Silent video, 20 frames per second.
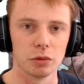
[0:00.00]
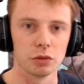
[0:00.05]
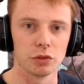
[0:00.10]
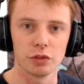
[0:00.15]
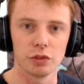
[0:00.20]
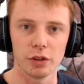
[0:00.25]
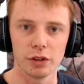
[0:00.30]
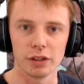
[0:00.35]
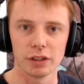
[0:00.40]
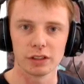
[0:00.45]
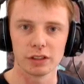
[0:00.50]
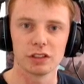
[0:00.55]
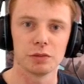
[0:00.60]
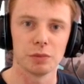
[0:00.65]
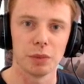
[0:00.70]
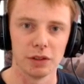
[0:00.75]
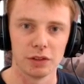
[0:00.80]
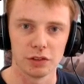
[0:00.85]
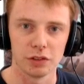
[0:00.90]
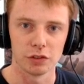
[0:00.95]
very
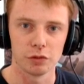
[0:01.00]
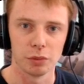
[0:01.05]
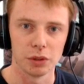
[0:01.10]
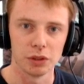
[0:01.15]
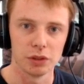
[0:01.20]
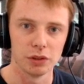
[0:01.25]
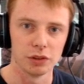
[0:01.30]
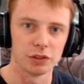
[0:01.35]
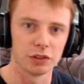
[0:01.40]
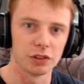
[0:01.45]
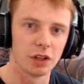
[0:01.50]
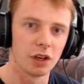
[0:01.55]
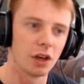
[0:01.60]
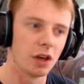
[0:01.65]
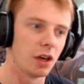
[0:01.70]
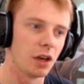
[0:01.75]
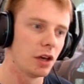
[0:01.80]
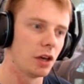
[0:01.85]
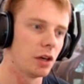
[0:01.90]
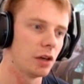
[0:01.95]
expensive because,
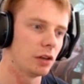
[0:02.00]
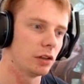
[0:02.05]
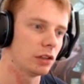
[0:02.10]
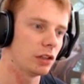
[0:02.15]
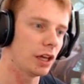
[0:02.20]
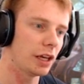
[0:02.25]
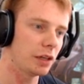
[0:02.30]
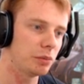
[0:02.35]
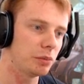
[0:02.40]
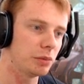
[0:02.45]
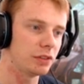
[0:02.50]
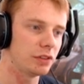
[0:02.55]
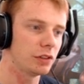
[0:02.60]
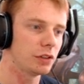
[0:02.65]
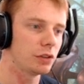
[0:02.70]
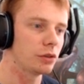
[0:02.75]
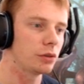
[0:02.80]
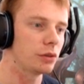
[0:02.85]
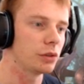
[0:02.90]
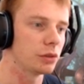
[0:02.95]
like
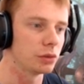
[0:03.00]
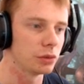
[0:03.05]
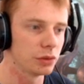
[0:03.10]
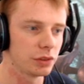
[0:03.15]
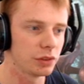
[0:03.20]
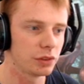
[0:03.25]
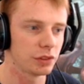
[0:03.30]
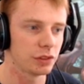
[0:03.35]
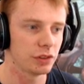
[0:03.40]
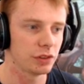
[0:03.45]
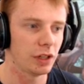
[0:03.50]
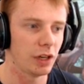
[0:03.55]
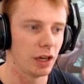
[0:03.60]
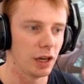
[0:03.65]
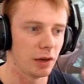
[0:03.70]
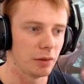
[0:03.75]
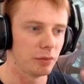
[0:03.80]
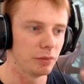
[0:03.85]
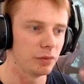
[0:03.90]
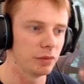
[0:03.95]
materials,
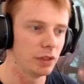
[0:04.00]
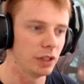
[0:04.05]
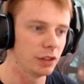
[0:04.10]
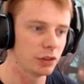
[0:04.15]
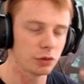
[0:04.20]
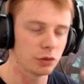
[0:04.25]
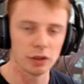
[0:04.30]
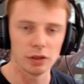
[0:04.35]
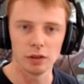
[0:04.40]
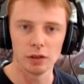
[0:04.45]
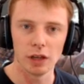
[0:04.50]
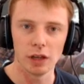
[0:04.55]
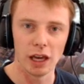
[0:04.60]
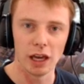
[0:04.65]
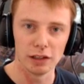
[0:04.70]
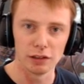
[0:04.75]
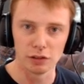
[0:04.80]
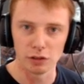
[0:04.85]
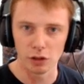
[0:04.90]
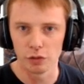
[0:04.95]

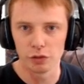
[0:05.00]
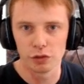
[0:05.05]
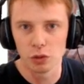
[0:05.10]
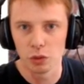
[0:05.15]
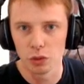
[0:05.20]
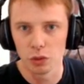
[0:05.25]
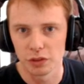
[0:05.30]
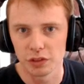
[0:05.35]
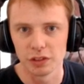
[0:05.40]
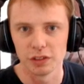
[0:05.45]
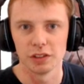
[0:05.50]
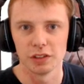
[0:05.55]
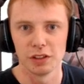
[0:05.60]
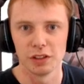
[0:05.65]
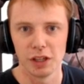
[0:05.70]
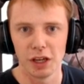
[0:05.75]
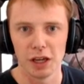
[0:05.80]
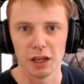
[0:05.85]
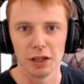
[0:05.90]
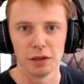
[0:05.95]
and of course it's a
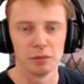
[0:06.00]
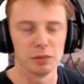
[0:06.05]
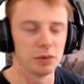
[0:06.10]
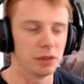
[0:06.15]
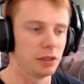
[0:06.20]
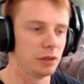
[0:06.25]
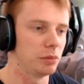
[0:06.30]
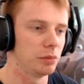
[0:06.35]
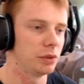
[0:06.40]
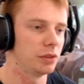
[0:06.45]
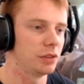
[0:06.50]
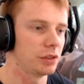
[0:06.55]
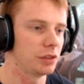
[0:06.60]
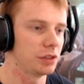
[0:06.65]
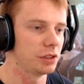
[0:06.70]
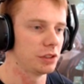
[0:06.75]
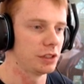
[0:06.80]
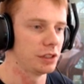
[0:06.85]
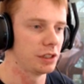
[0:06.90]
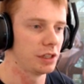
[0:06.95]
game in
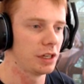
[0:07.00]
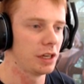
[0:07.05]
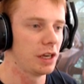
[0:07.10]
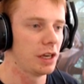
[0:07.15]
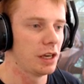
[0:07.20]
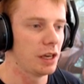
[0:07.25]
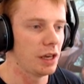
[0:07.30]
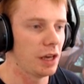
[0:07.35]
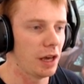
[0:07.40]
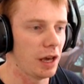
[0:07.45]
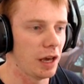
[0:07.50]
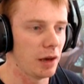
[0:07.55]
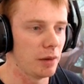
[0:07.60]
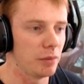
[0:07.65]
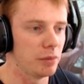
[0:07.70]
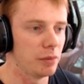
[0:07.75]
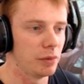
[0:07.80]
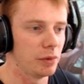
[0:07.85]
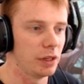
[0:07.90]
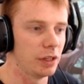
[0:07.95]
particular,
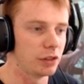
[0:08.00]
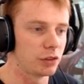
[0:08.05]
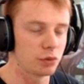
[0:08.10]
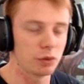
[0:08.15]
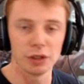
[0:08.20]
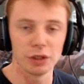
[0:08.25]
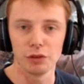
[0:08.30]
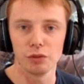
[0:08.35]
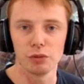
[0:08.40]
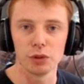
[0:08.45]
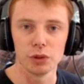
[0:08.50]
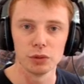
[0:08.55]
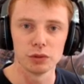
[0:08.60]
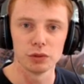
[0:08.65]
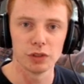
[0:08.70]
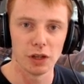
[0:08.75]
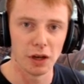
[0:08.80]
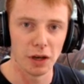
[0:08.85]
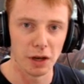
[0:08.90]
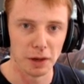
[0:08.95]
it's running real
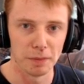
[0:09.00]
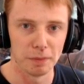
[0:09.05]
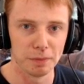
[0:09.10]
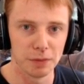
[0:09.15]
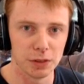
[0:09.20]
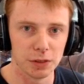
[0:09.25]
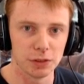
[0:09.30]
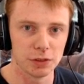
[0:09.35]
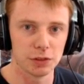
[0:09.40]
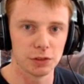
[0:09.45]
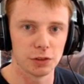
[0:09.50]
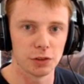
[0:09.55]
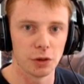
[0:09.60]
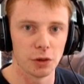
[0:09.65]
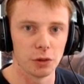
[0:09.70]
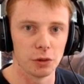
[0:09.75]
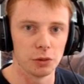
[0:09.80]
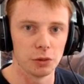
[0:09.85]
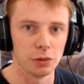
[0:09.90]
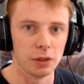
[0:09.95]
time.
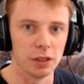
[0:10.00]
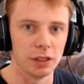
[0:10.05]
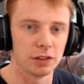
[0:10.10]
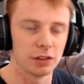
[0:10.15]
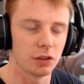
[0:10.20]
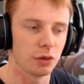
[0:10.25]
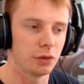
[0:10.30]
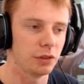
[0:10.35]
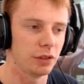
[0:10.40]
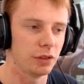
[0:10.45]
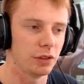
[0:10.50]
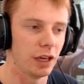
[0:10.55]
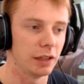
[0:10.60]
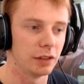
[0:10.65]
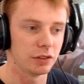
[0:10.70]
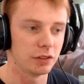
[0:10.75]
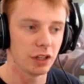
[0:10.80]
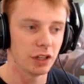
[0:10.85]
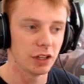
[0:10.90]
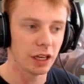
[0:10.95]
So it's going,
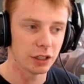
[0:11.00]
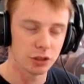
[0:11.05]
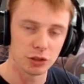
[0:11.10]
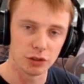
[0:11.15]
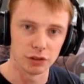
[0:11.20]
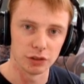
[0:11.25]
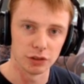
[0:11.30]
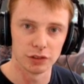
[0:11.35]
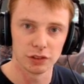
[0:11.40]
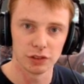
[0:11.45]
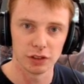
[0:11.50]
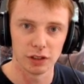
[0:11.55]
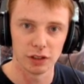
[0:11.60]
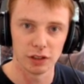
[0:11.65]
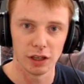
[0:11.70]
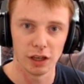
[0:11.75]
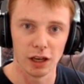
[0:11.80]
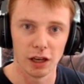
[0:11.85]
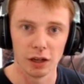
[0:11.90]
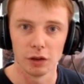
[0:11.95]
and textures
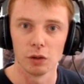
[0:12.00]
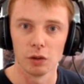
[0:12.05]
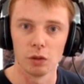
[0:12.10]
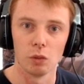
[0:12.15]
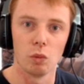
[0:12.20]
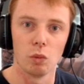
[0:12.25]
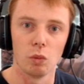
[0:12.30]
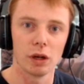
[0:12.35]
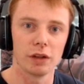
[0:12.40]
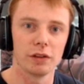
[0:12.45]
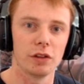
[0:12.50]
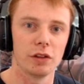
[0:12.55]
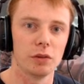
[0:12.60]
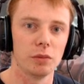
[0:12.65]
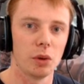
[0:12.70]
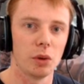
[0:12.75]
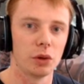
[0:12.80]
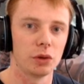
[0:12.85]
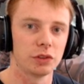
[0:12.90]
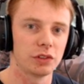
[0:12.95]
are one of the
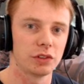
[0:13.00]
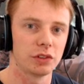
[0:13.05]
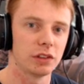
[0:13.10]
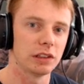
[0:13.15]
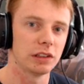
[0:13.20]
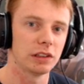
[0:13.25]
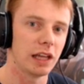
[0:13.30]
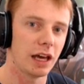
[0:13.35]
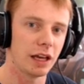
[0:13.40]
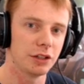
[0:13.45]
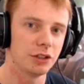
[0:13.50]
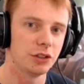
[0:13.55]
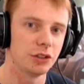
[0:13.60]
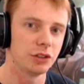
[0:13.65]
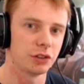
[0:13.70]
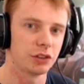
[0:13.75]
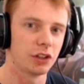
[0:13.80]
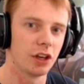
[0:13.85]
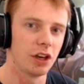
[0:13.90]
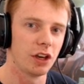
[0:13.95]
most
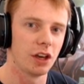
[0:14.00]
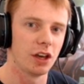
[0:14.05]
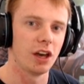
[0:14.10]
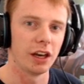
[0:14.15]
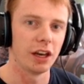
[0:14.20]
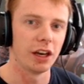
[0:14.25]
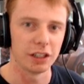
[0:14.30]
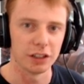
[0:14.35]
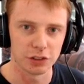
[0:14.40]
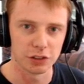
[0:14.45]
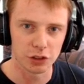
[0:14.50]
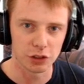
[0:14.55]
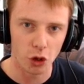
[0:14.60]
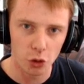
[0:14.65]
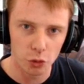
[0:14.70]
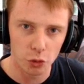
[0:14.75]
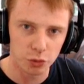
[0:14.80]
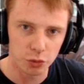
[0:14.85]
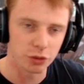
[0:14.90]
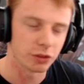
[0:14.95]
largest, I guess,
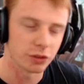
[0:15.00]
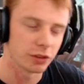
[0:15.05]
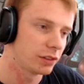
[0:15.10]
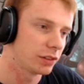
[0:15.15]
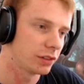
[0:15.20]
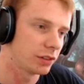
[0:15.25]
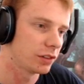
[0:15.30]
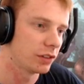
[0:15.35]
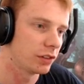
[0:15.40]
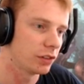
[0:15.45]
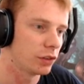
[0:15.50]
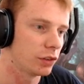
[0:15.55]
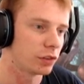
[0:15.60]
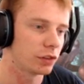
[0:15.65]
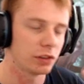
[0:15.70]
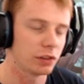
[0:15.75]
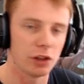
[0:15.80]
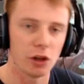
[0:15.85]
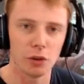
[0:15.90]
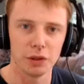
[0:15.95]
culprits to
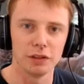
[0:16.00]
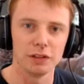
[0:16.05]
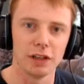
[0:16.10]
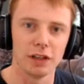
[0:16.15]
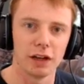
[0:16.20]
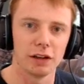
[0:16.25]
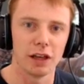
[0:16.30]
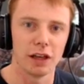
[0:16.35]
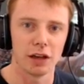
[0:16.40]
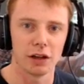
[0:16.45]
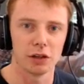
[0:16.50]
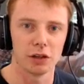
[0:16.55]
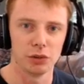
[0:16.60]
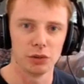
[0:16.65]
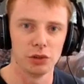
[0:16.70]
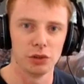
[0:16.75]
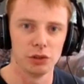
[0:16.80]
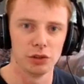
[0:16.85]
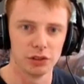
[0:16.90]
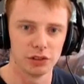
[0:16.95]
slowing down our
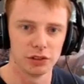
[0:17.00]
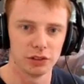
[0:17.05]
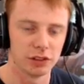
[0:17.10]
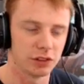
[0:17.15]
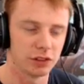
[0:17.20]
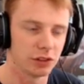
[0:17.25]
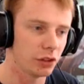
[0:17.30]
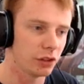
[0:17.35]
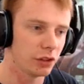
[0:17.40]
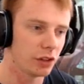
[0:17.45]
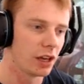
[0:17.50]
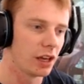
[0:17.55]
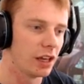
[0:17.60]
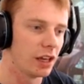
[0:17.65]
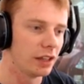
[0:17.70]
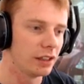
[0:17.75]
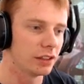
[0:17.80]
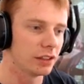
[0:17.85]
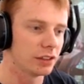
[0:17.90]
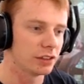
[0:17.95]
computers. It's not
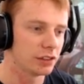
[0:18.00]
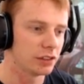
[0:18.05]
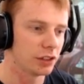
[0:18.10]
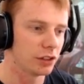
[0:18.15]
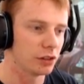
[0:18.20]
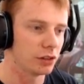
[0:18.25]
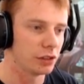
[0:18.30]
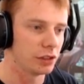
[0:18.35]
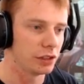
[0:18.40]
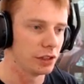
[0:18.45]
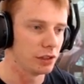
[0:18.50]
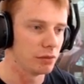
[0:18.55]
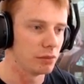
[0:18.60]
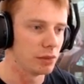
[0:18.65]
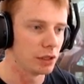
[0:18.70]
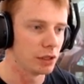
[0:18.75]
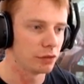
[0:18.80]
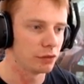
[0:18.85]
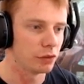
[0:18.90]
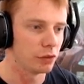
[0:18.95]
necessarily the
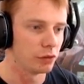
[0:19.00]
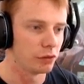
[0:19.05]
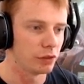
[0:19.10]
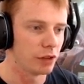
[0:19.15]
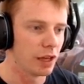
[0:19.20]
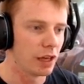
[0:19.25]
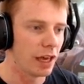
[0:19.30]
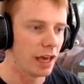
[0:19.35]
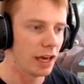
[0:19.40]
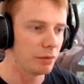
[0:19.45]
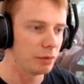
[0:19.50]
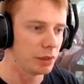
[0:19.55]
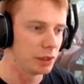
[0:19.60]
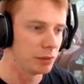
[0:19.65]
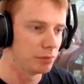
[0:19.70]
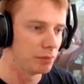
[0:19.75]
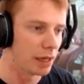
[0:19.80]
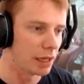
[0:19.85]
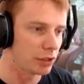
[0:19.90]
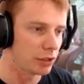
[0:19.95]
myth of how many
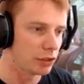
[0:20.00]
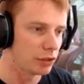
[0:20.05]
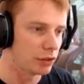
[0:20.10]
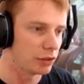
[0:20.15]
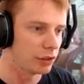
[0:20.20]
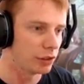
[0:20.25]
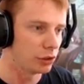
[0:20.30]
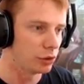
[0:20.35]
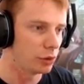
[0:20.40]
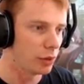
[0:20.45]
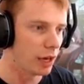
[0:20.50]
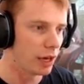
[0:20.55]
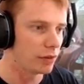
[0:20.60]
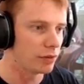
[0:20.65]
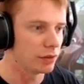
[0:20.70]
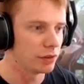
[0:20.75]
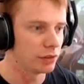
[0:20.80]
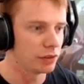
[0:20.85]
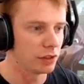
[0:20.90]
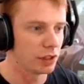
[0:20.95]
meshes that you have
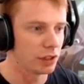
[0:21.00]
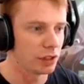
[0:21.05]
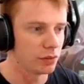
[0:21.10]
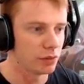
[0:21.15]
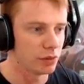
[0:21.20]
inside of a